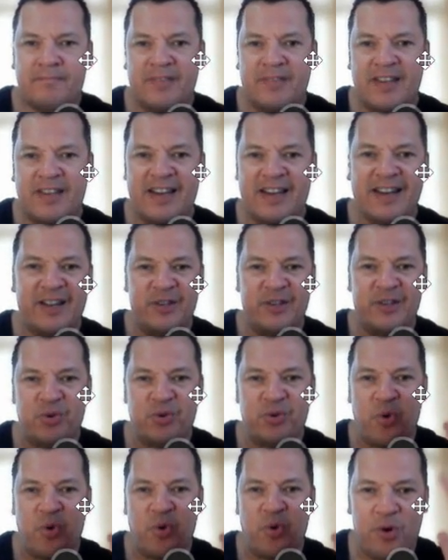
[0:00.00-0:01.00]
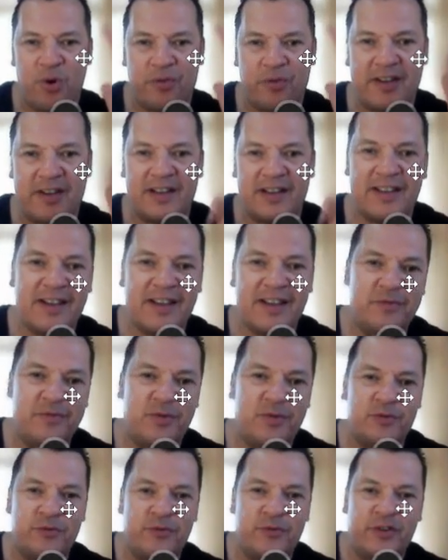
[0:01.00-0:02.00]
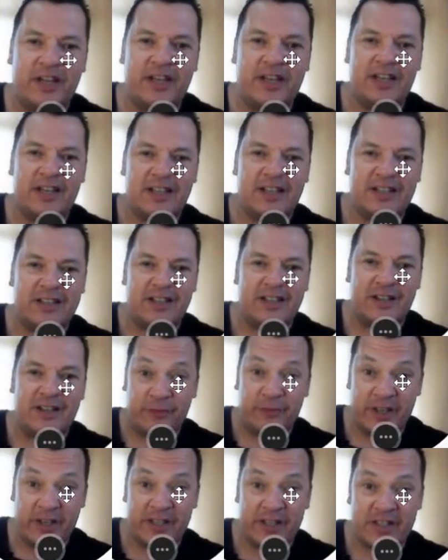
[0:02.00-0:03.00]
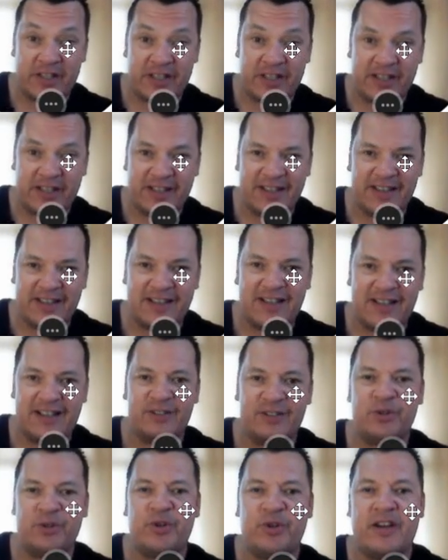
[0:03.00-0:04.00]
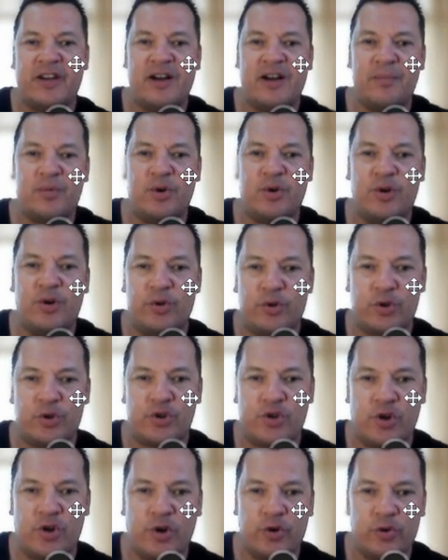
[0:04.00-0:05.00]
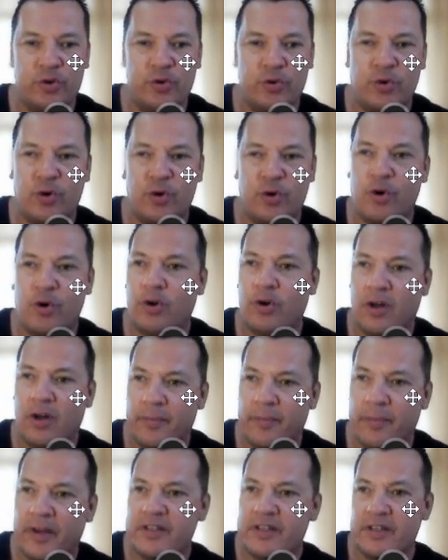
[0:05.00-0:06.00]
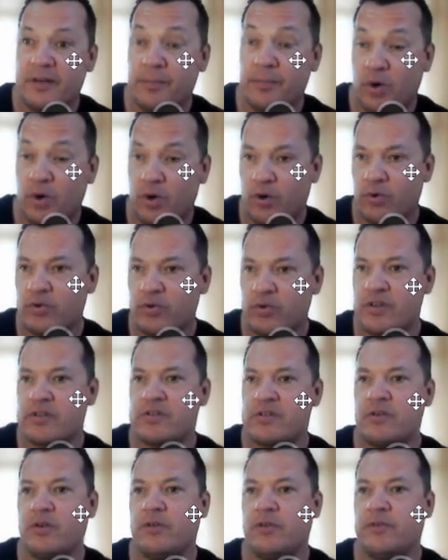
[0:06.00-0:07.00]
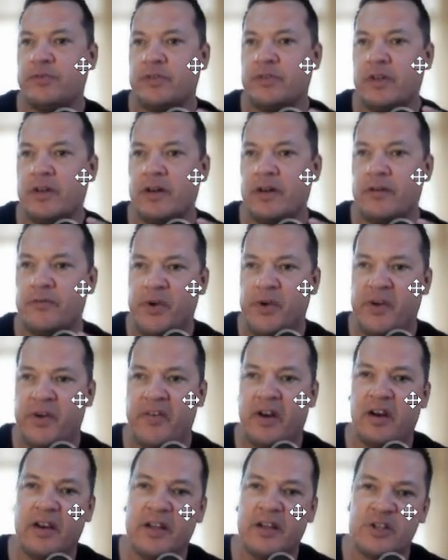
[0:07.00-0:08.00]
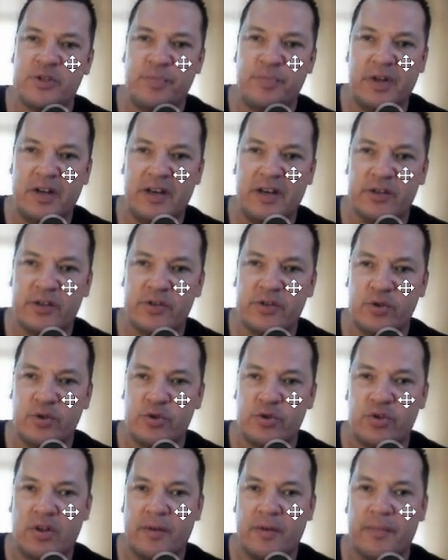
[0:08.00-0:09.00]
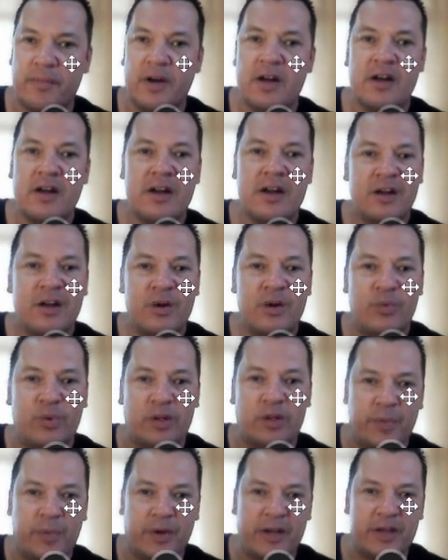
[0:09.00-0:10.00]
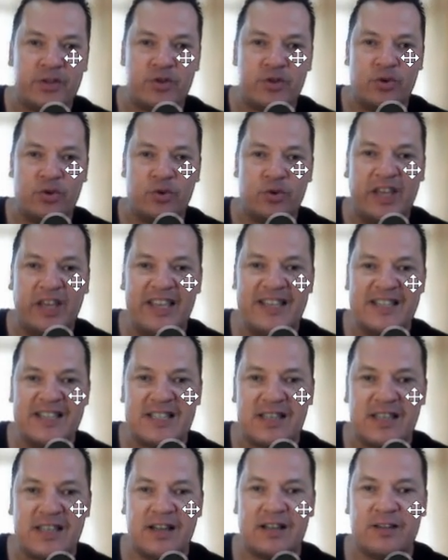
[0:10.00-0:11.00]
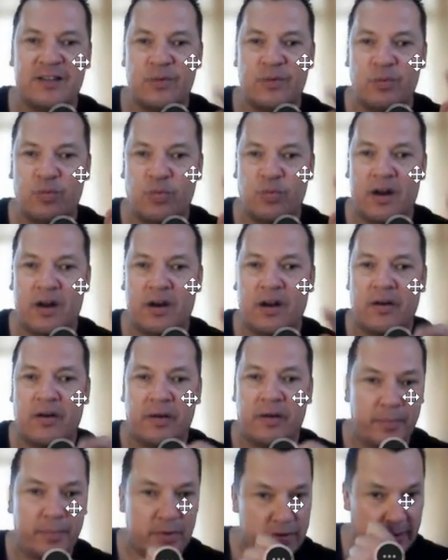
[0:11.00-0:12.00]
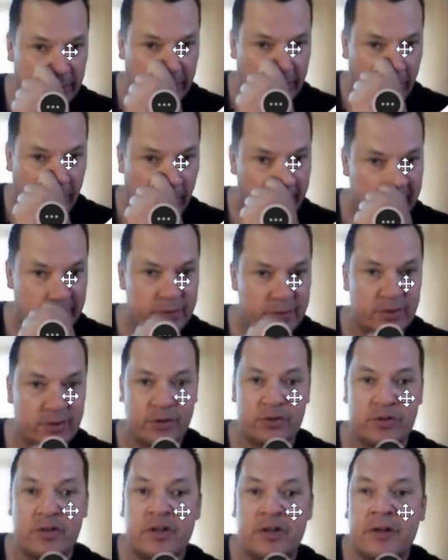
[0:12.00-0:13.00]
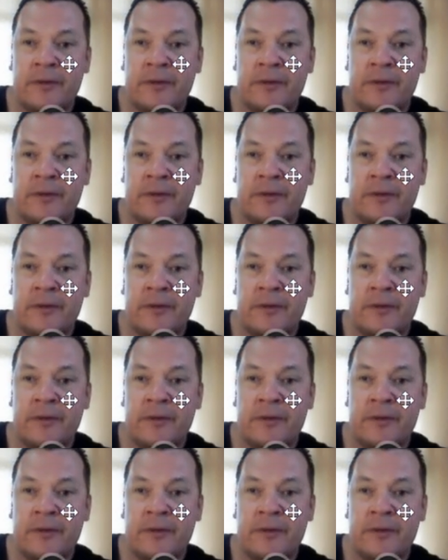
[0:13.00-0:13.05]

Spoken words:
Hey, Juha Kurvinen here from Finland and FinSkill, and today I'm going to show you all amazing bonuses of the viral list building system, what pays you instant 100% commissions.